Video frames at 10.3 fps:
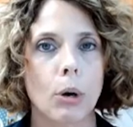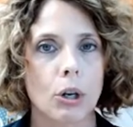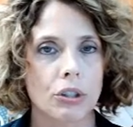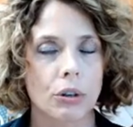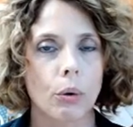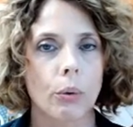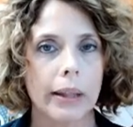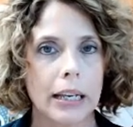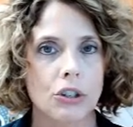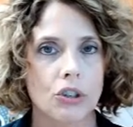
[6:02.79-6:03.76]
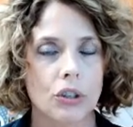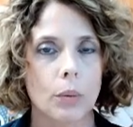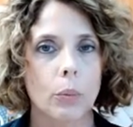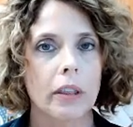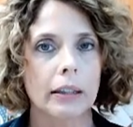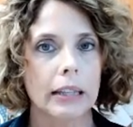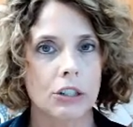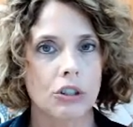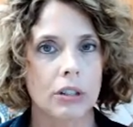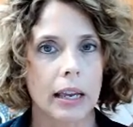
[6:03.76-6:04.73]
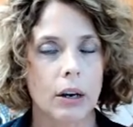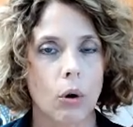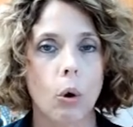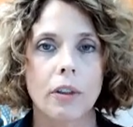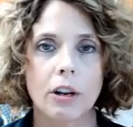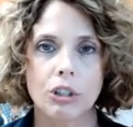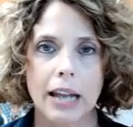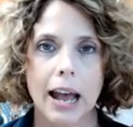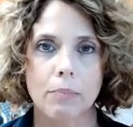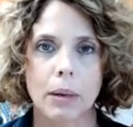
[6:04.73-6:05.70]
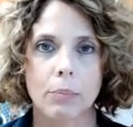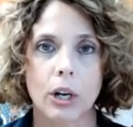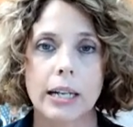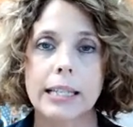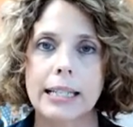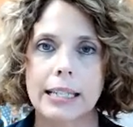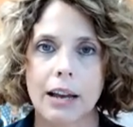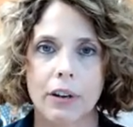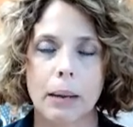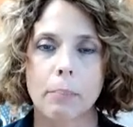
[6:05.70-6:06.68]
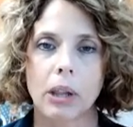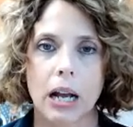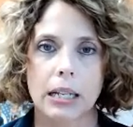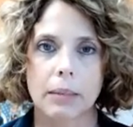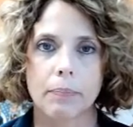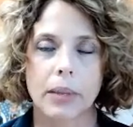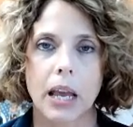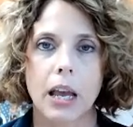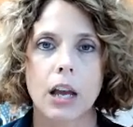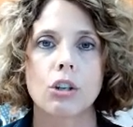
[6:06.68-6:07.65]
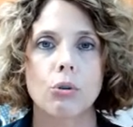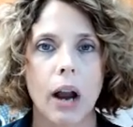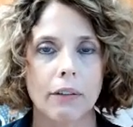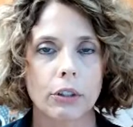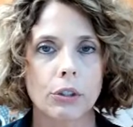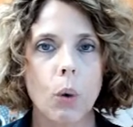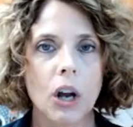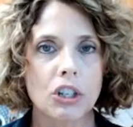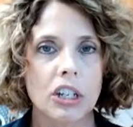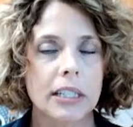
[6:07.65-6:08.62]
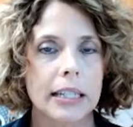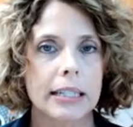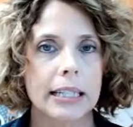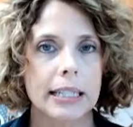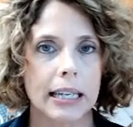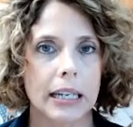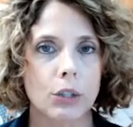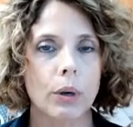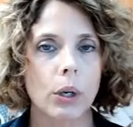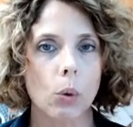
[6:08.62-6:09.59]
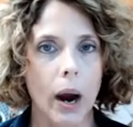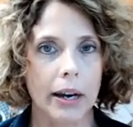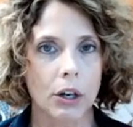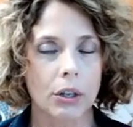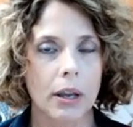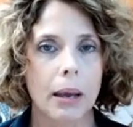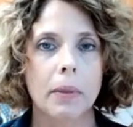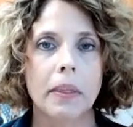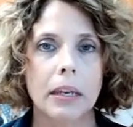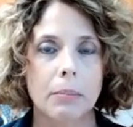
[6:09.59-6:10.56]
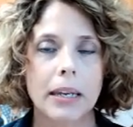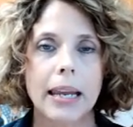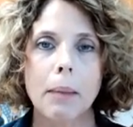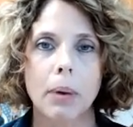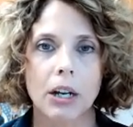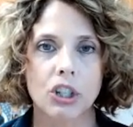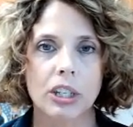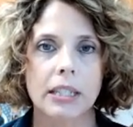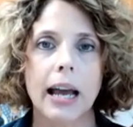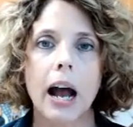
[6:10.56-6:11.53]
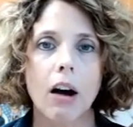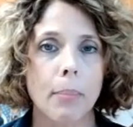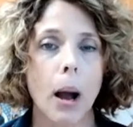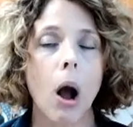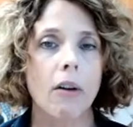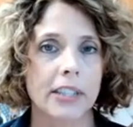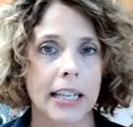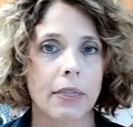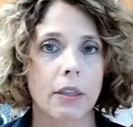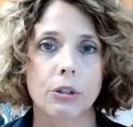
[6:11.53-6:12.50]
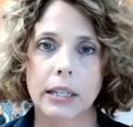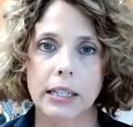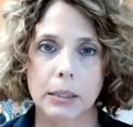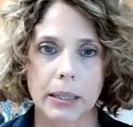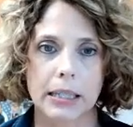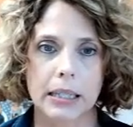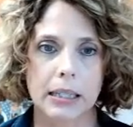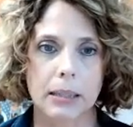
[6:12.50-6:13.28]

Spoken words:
personal relationship with a legislator or their staff member is a definite plus. Travel to Washington, D.C. is required, but the MDA budgets to help offset those expenses.